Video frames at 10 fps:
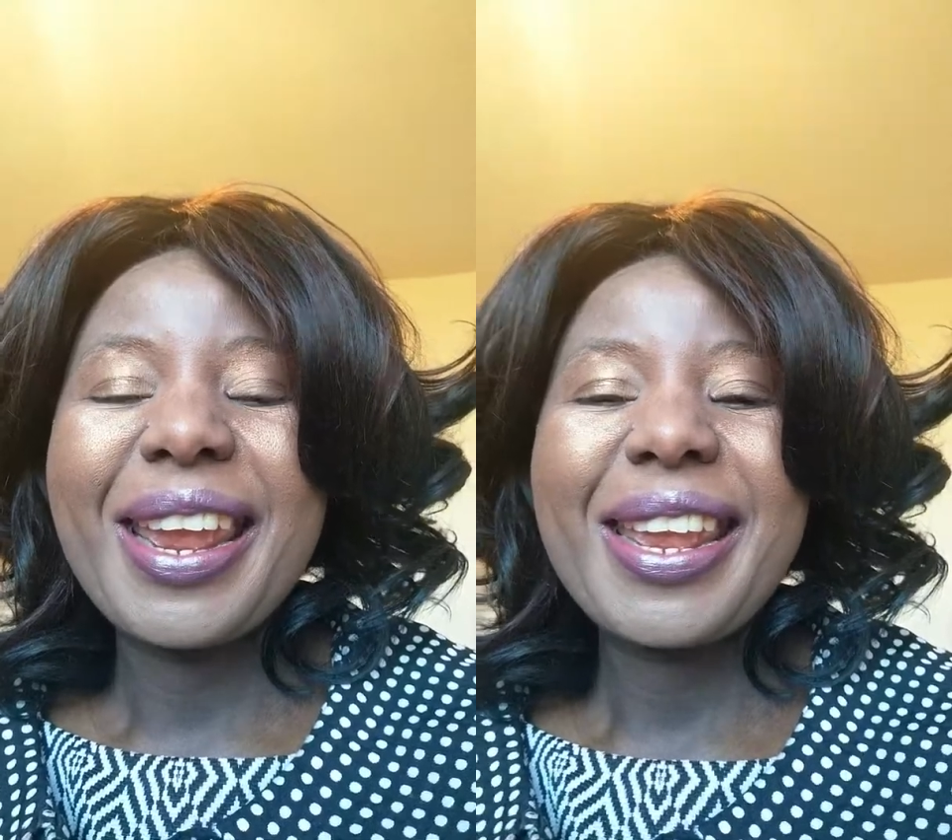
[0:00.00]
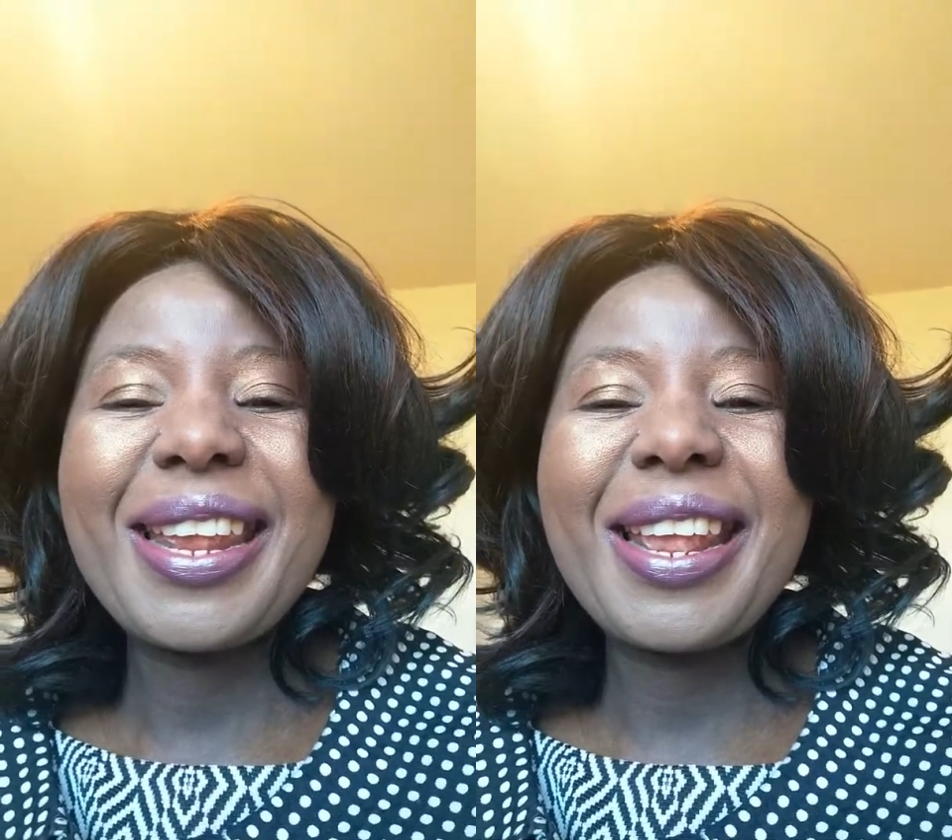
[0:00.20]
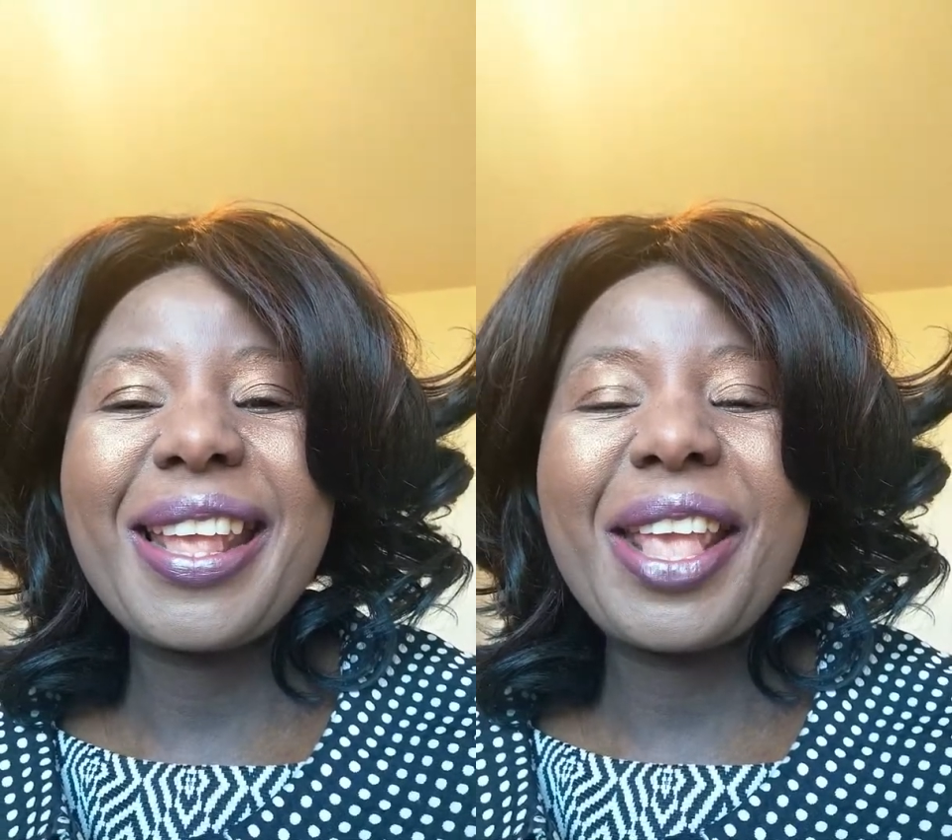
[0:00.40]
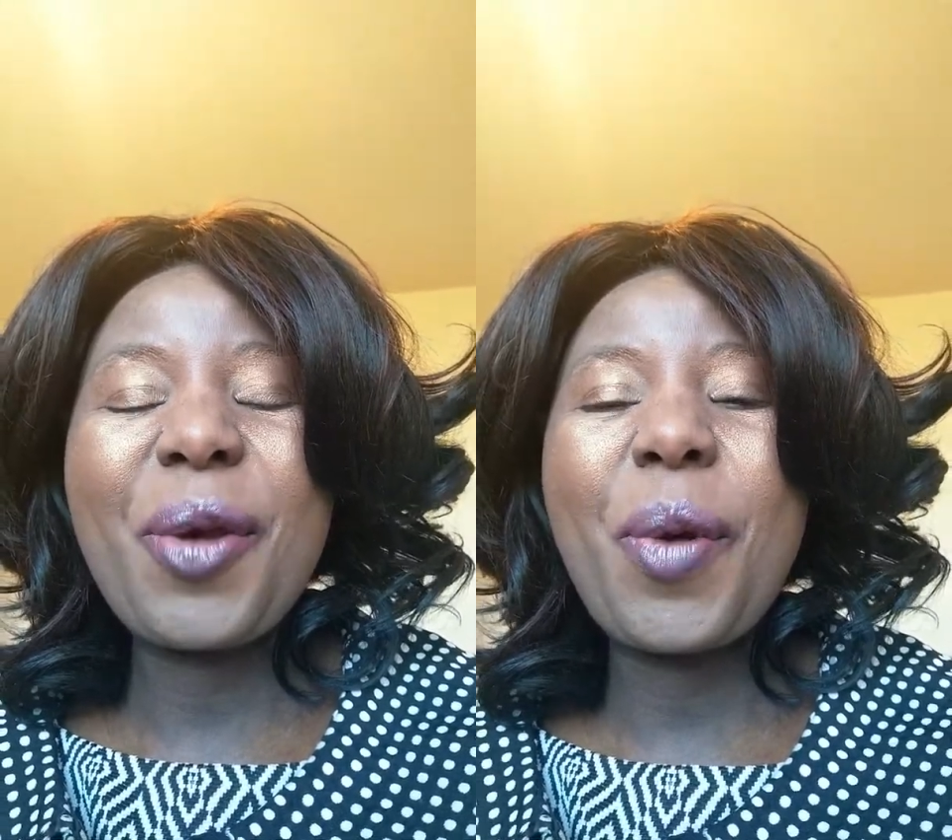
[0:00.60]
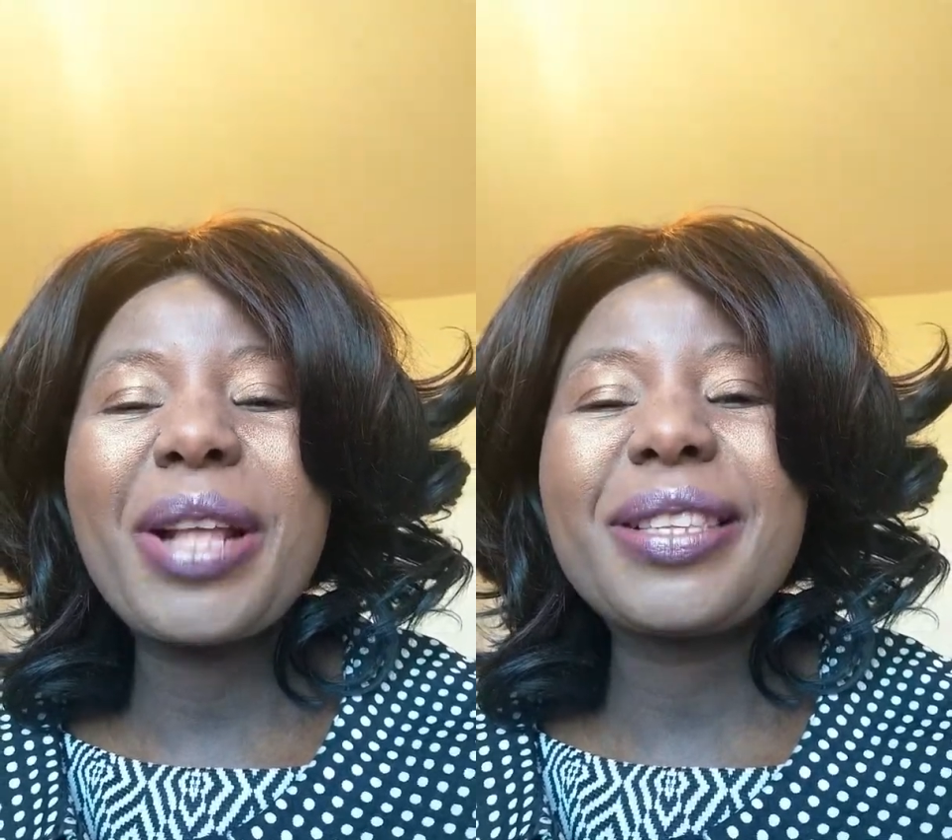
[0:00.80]
He
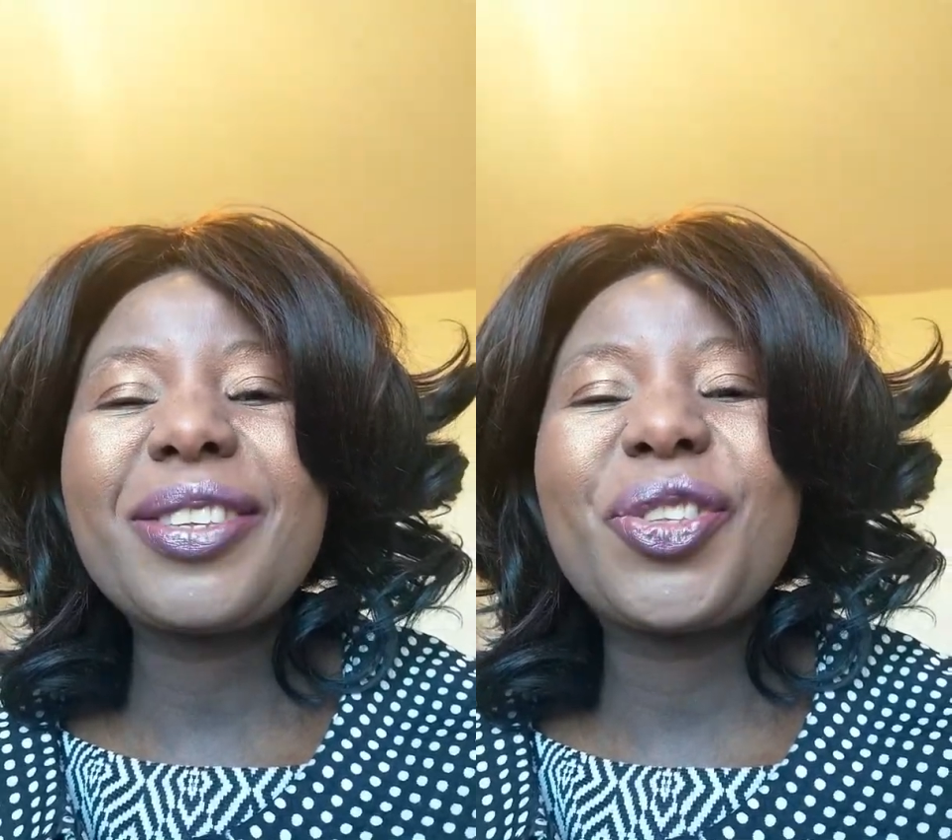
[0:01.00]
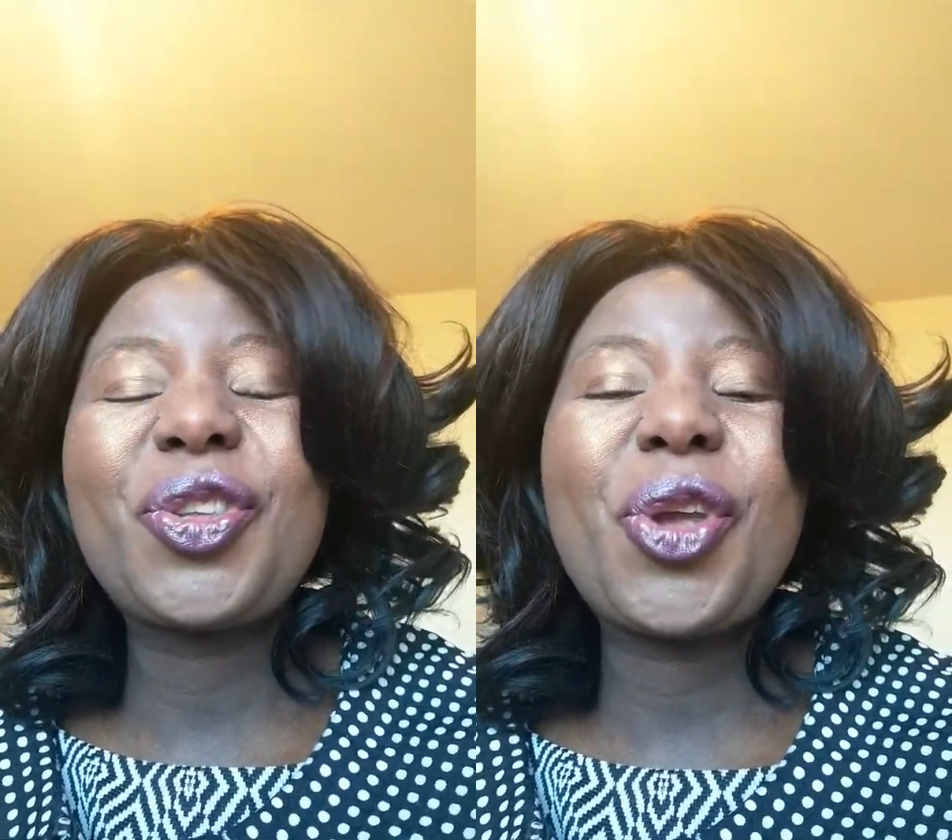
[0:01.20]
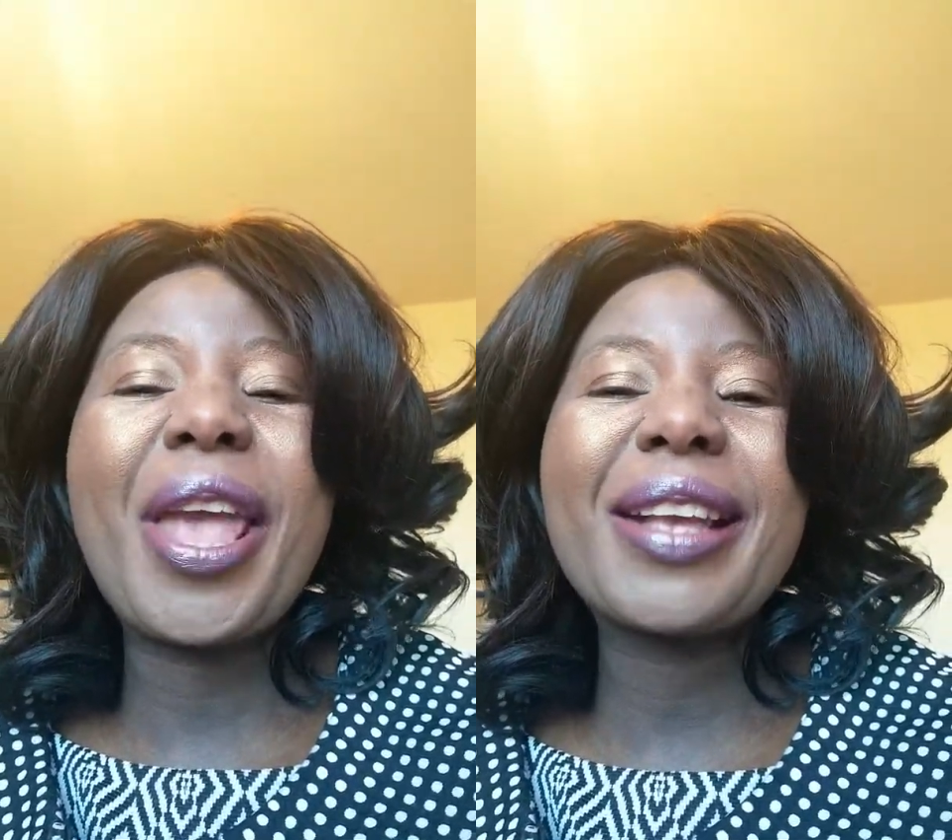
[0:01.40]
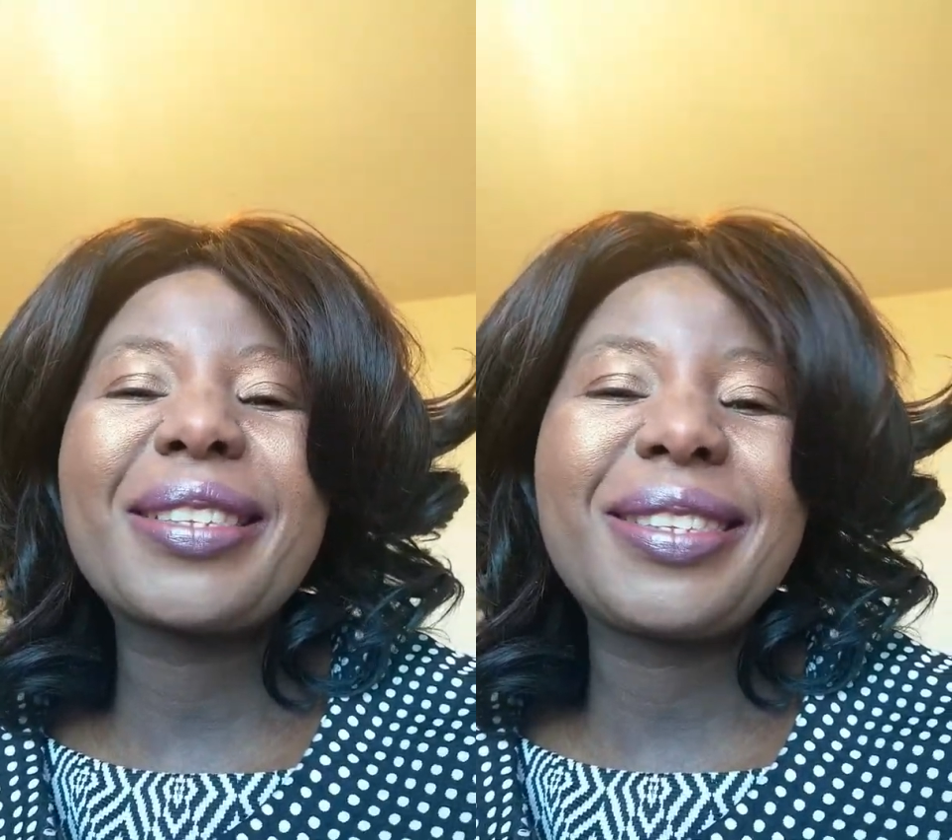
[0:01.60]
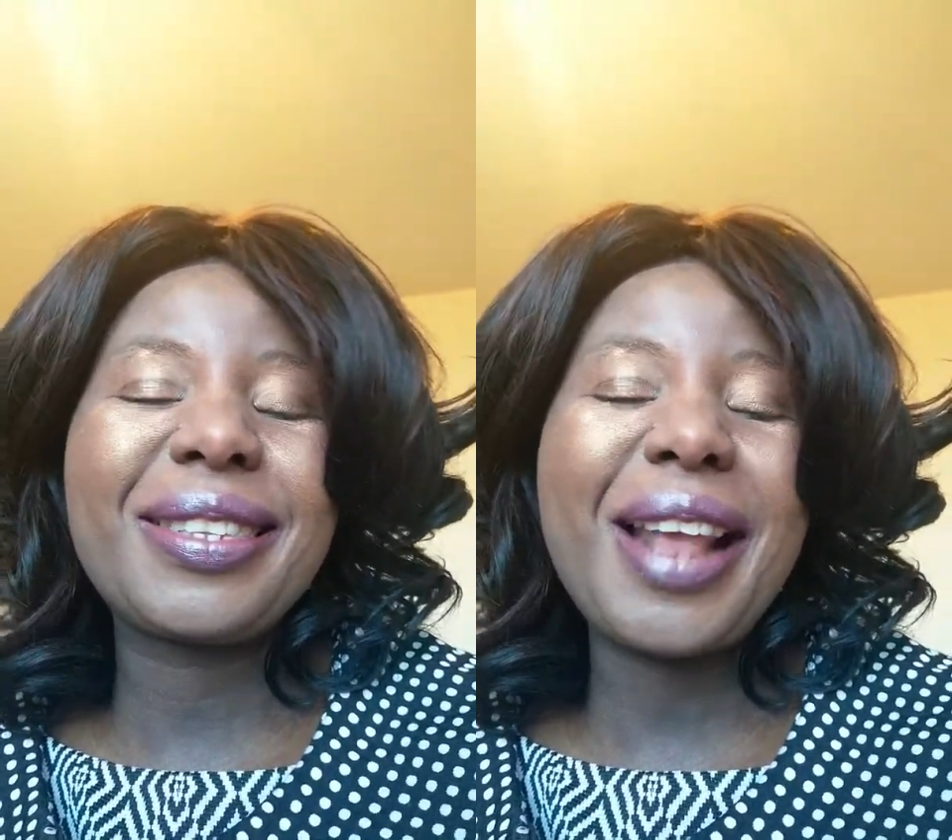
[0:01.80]
wants us to
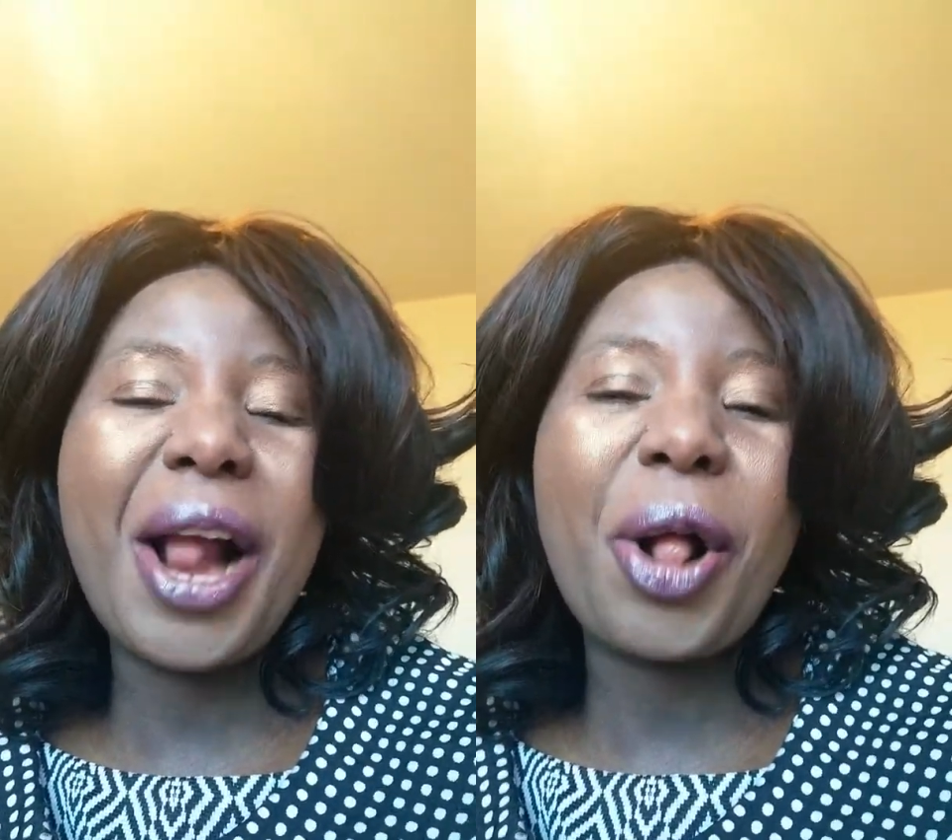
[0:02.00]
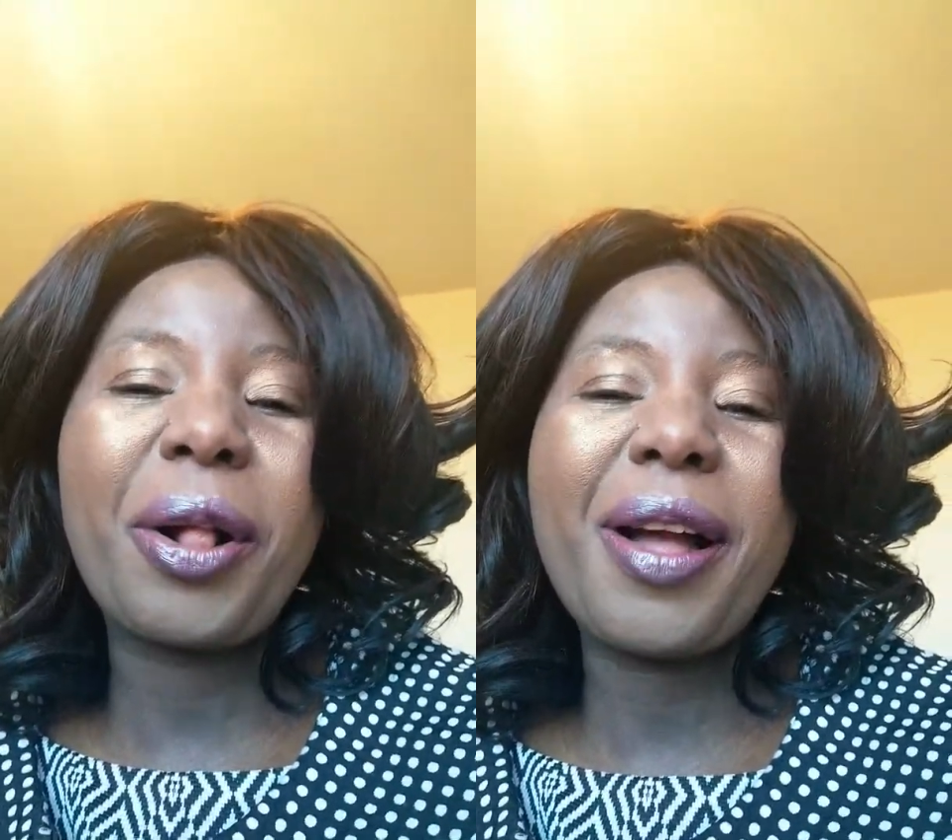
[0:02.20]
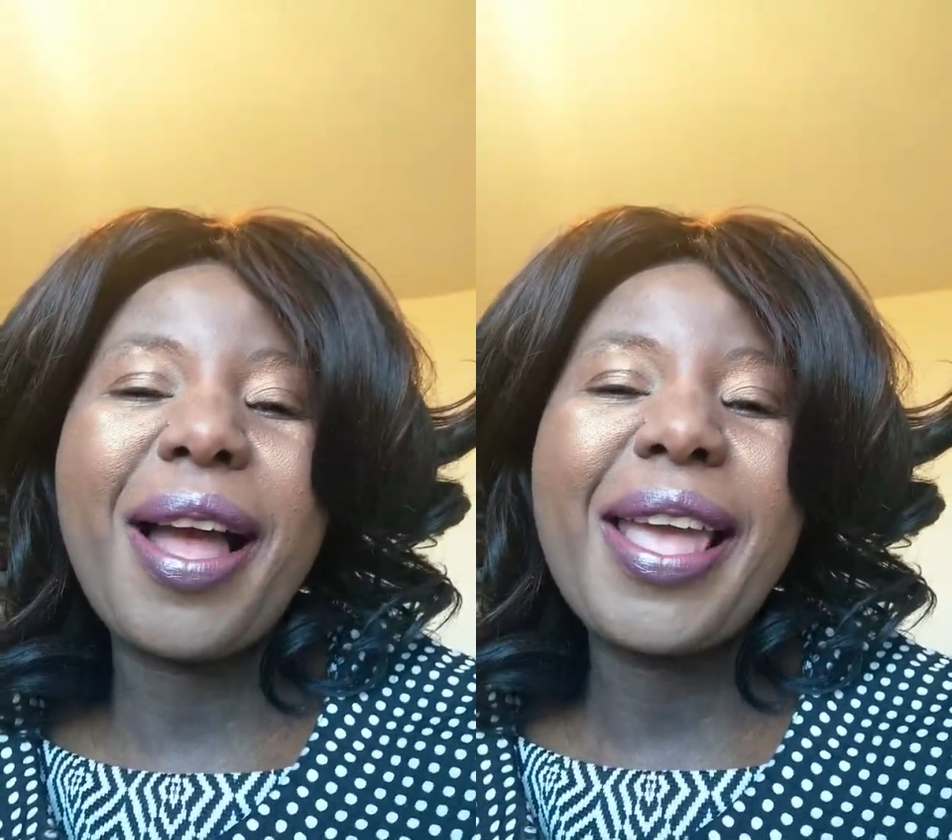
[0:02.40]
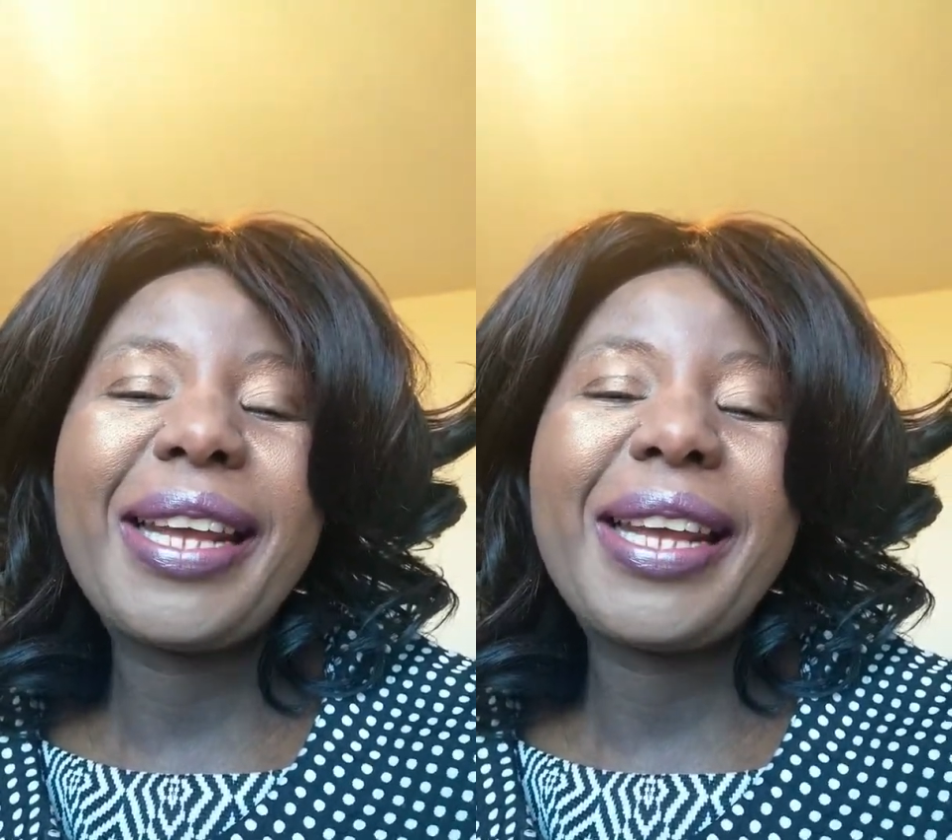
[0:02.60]
excel